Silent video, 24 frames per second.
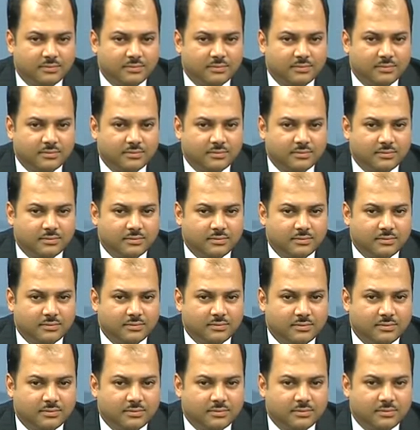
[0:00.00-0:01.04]

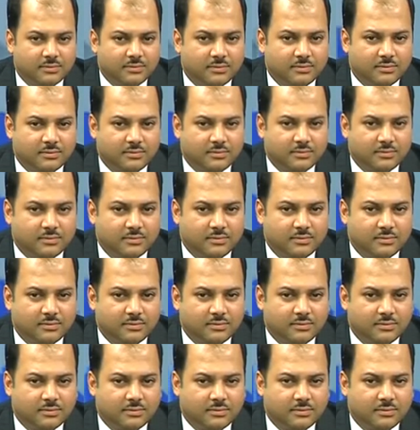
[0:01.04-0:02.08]

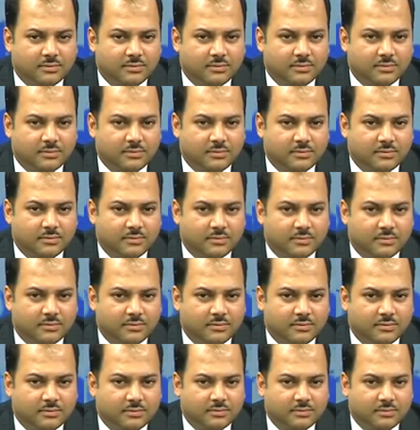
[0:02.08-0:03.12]

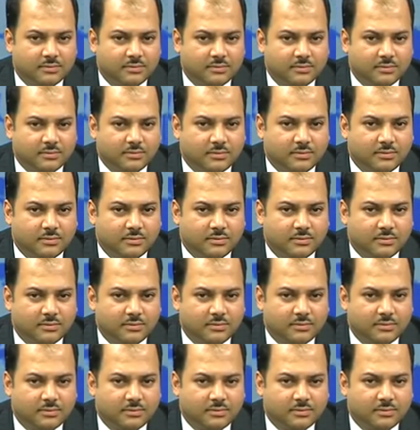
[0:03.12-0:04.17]

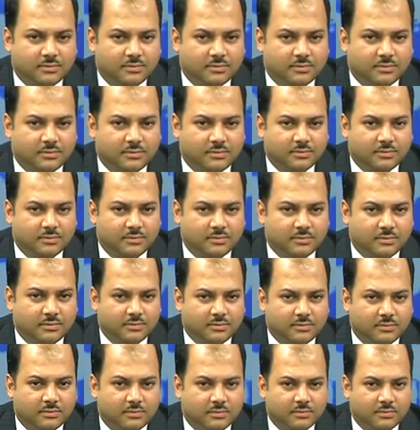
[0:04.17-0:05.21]

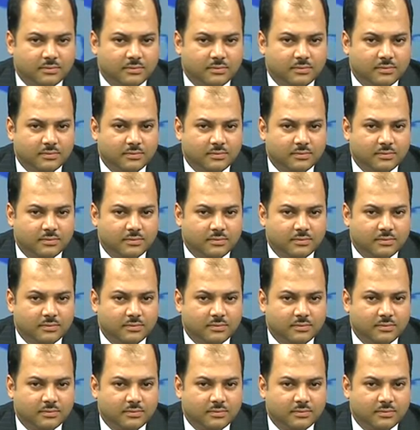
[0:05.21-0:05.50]
This person isn't speaking.